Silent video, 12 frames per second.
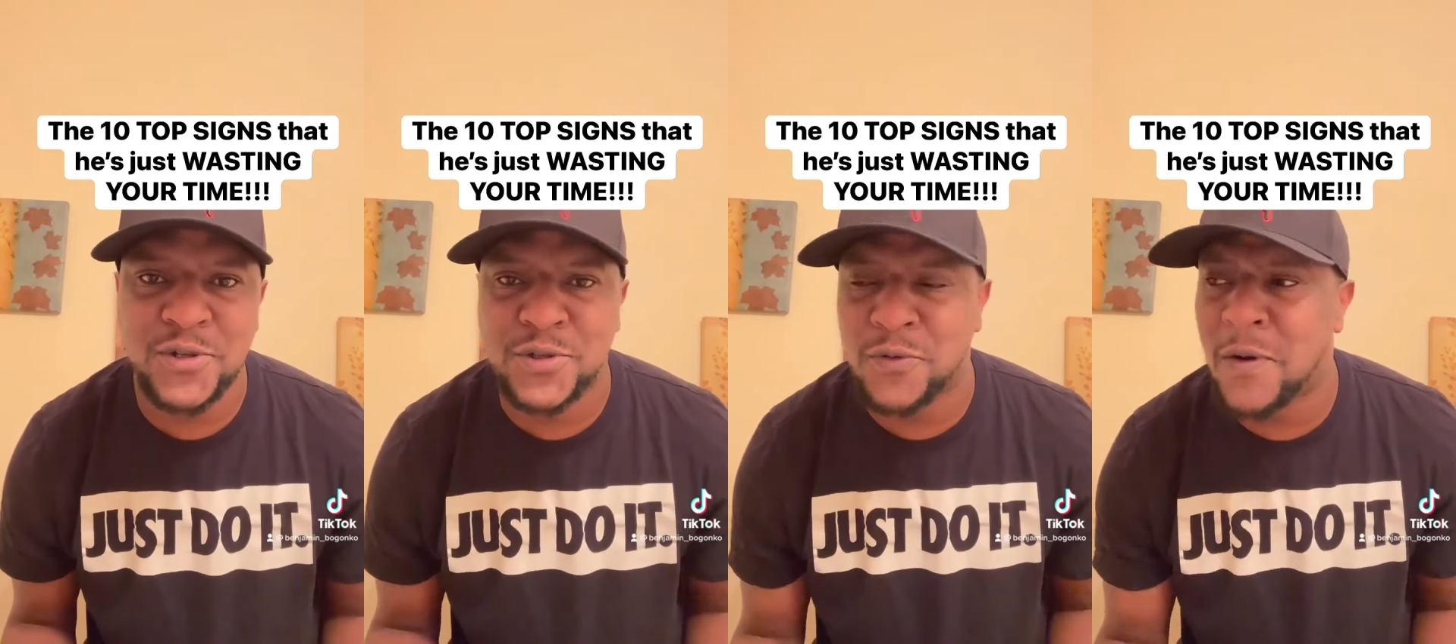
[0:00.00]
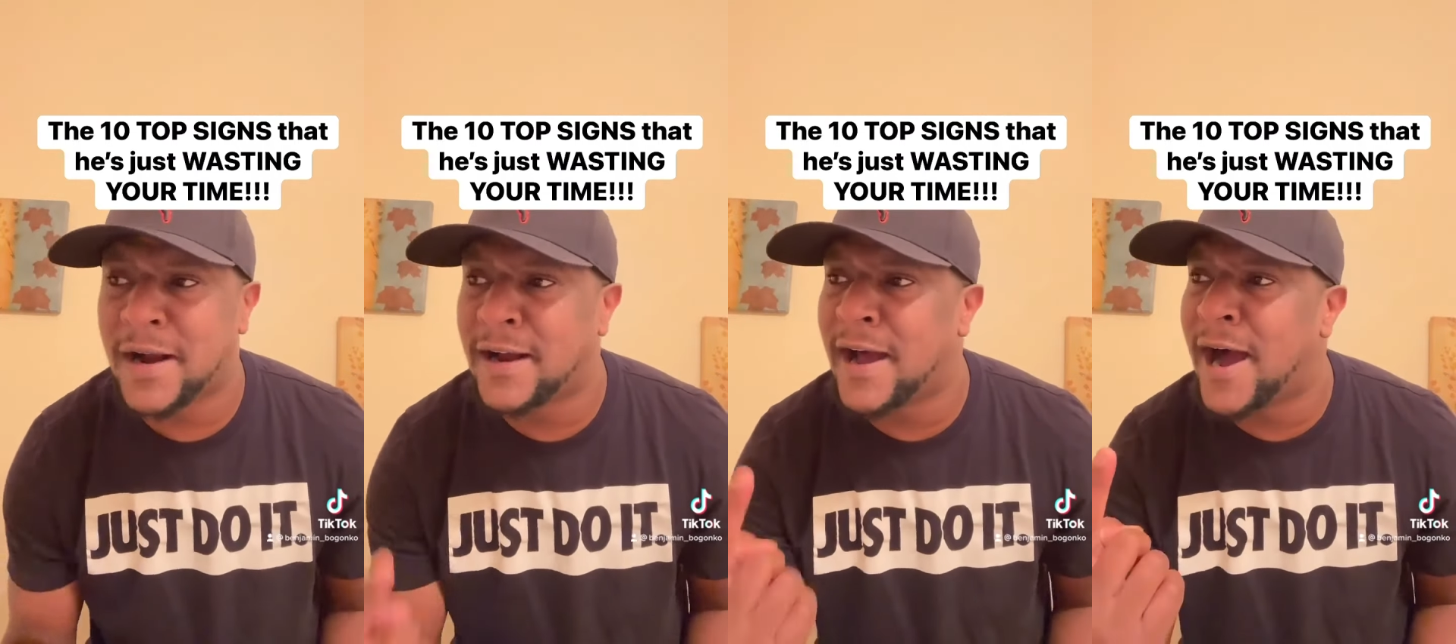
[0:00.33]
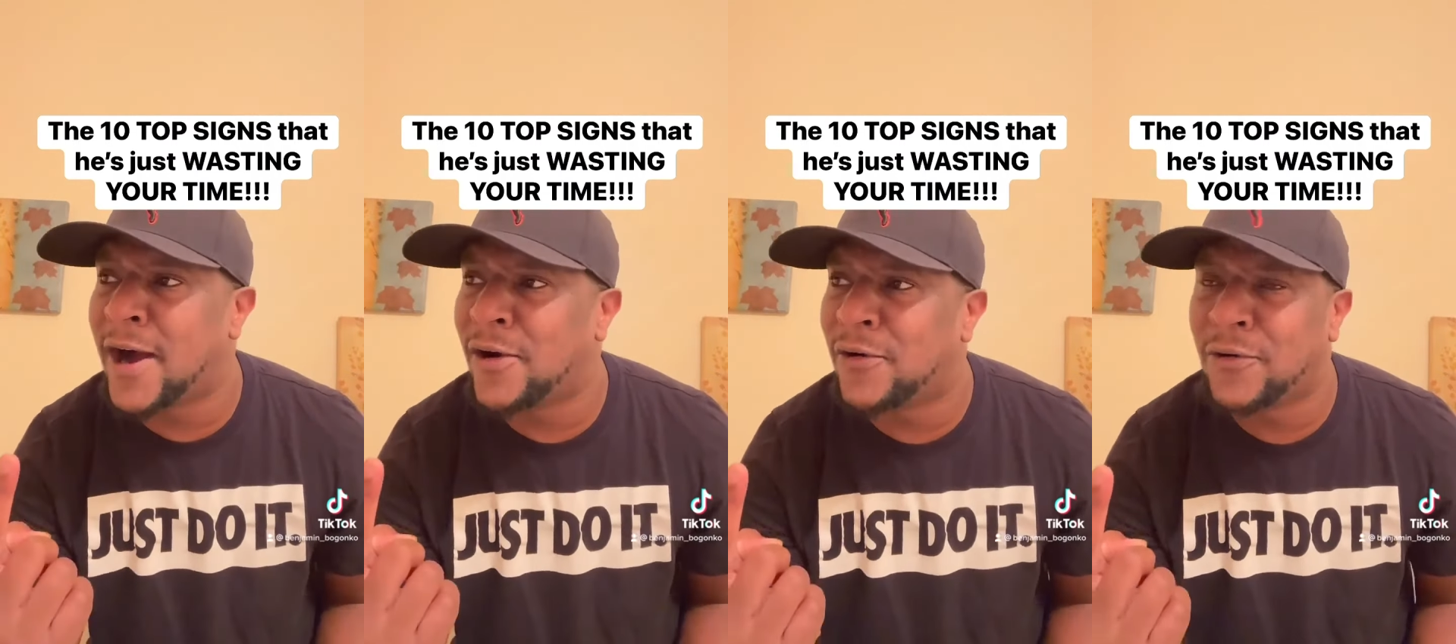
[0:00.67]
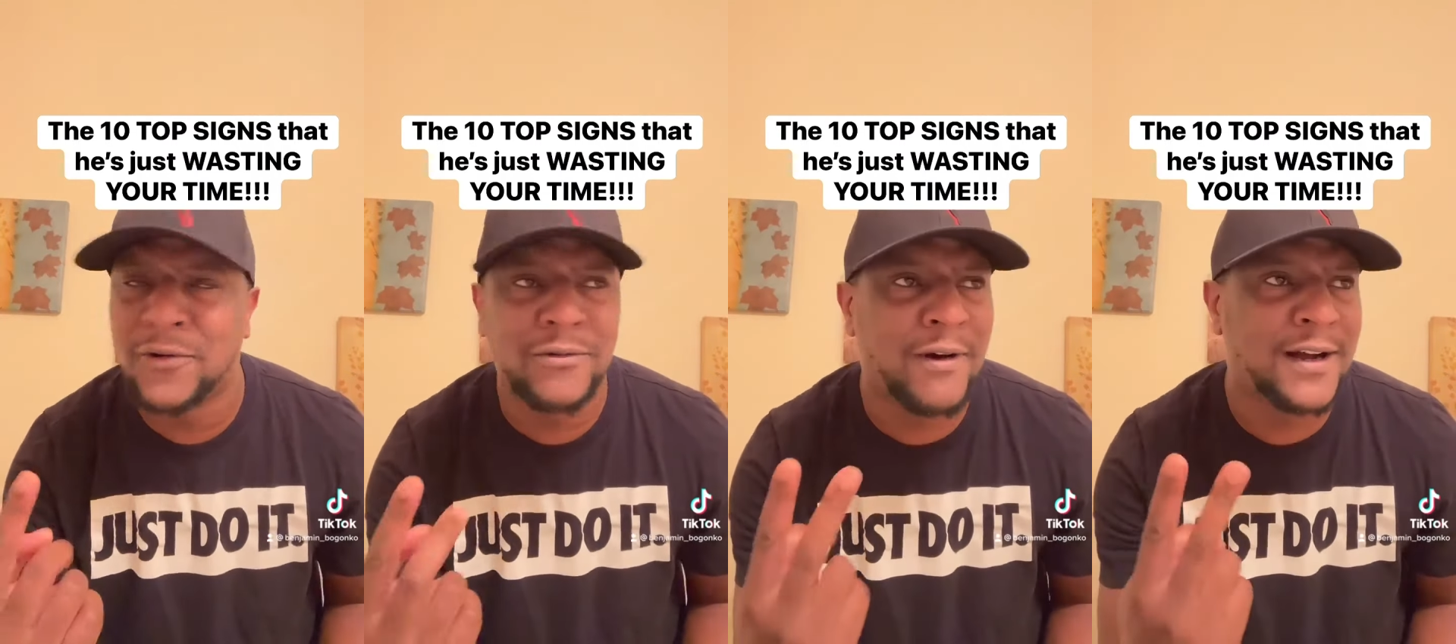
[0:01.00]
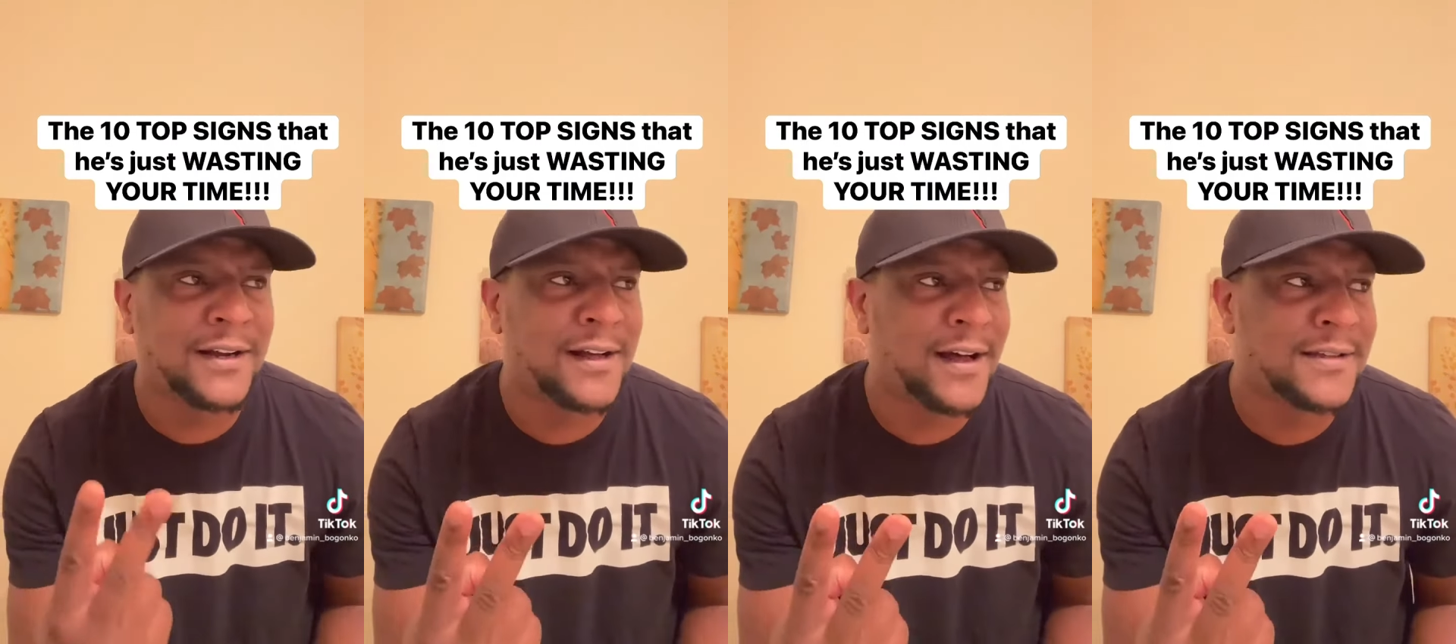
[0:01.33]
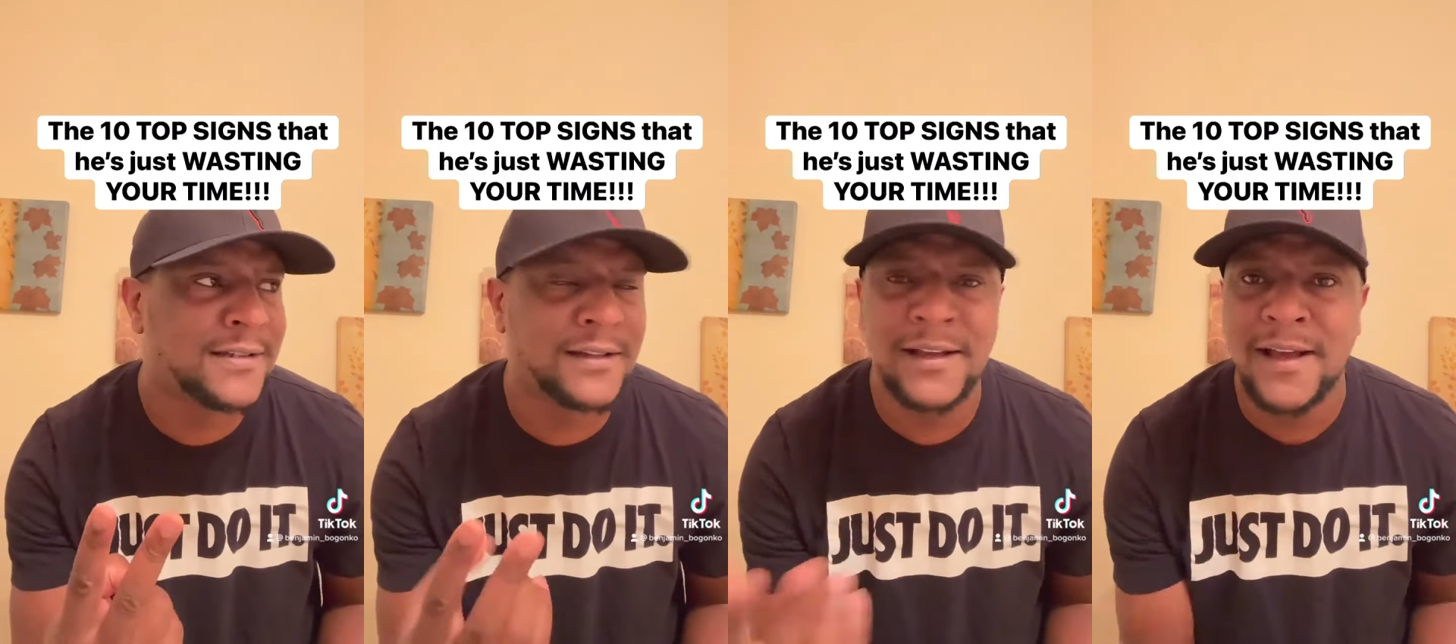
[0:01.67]
to one uncle, one
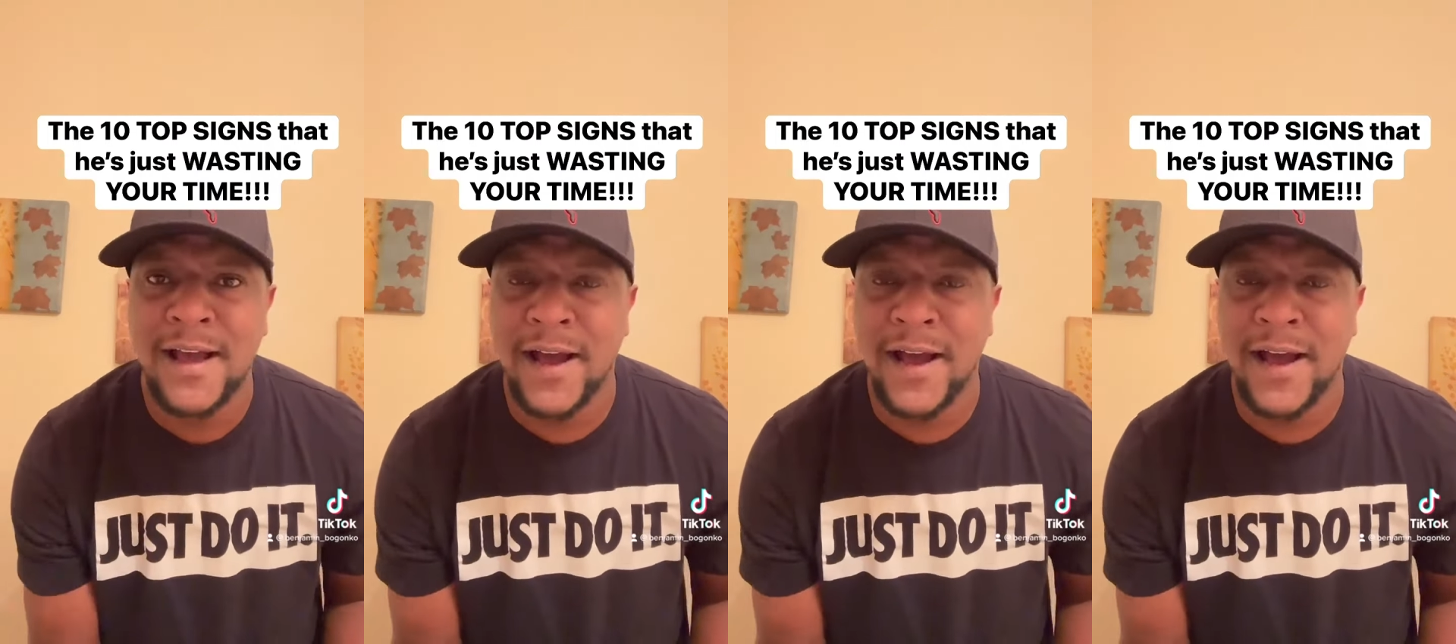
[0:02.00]
cousin,